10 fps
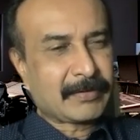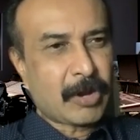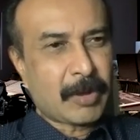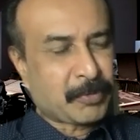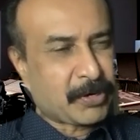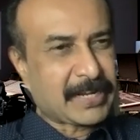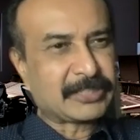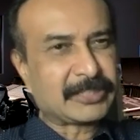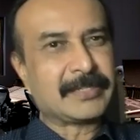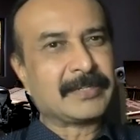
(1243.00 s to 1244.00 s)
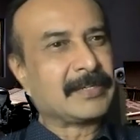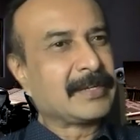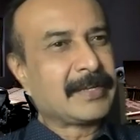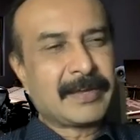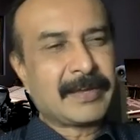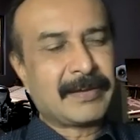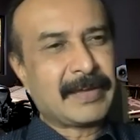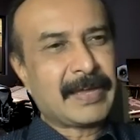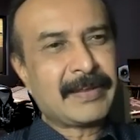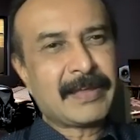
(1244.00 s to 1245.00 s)
crop protection,
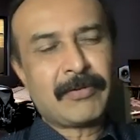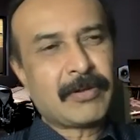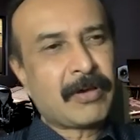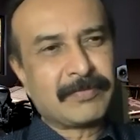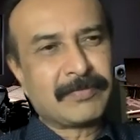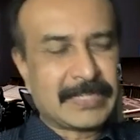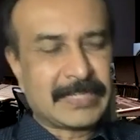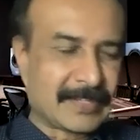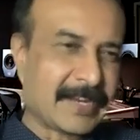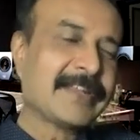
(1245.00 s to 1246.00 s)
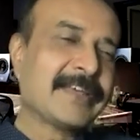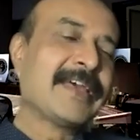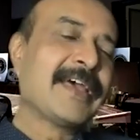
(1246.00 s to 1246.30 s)
all of these, right?